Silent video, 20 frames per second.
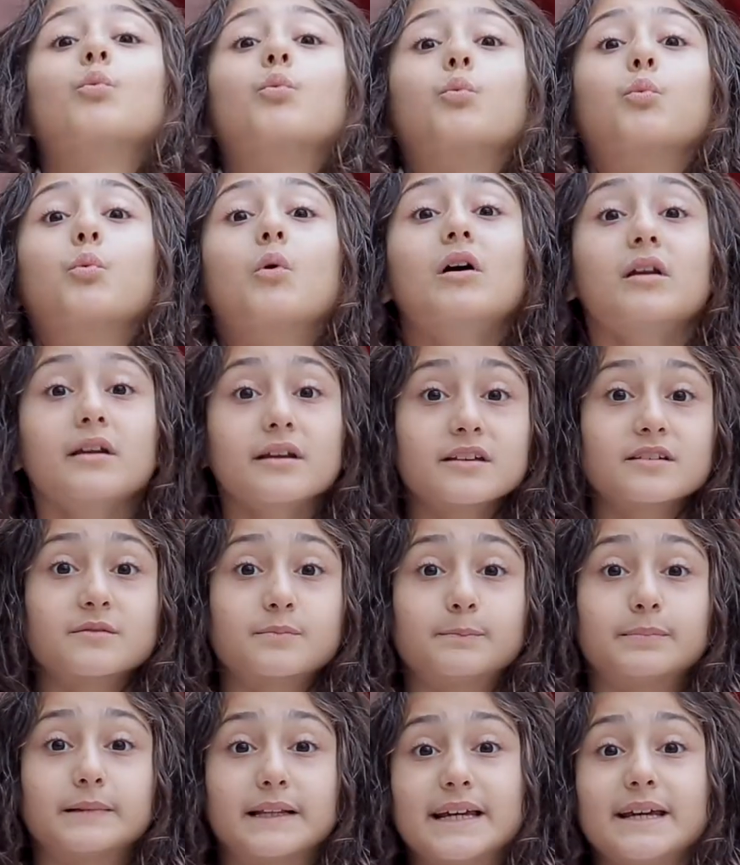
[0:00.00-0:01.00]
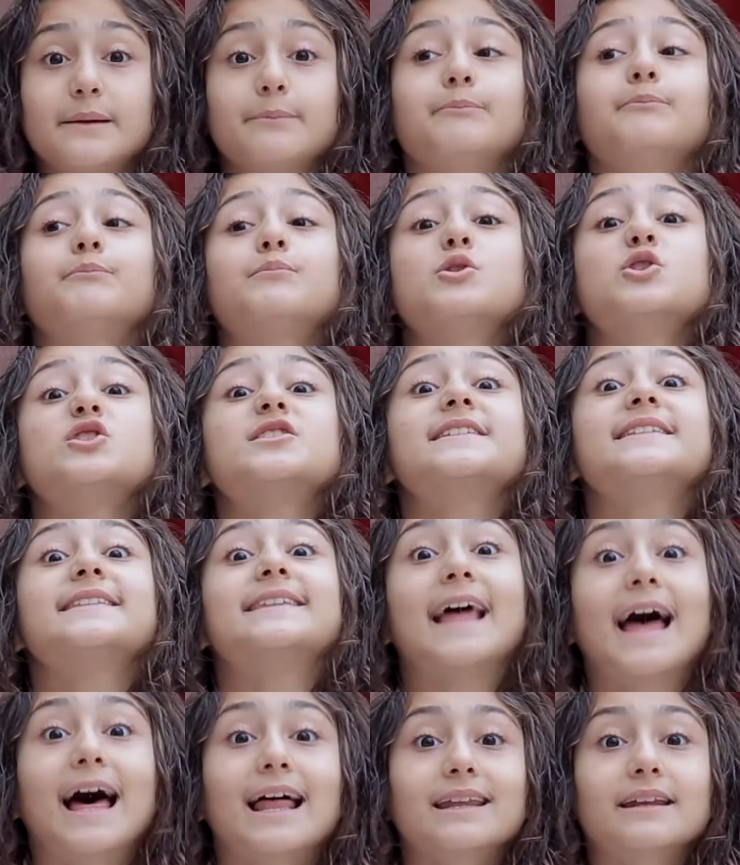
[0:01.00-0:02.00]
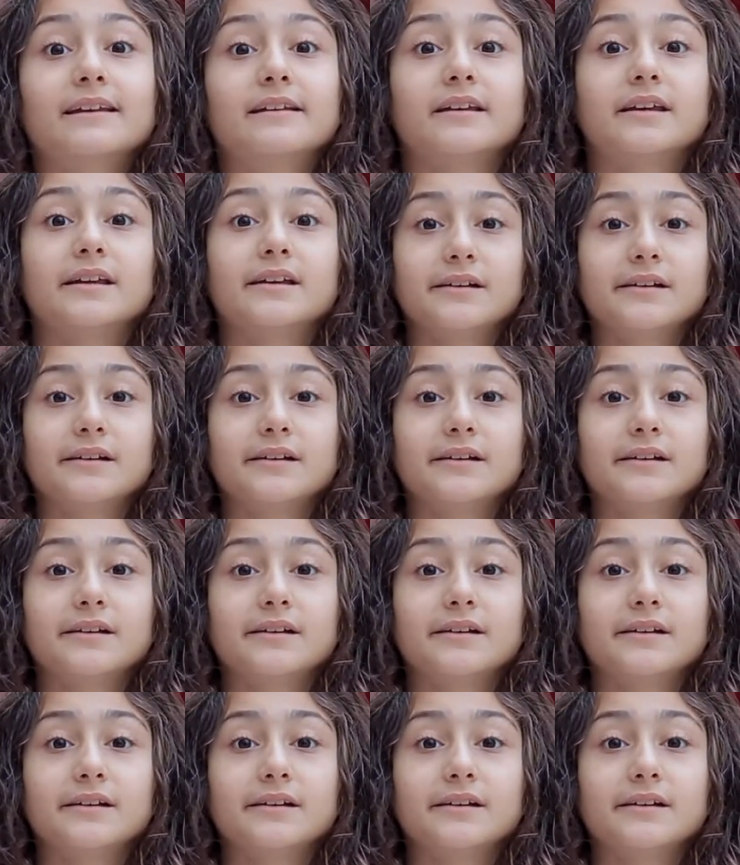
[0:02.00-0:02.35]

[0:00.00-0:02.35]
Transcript: What is blame personality?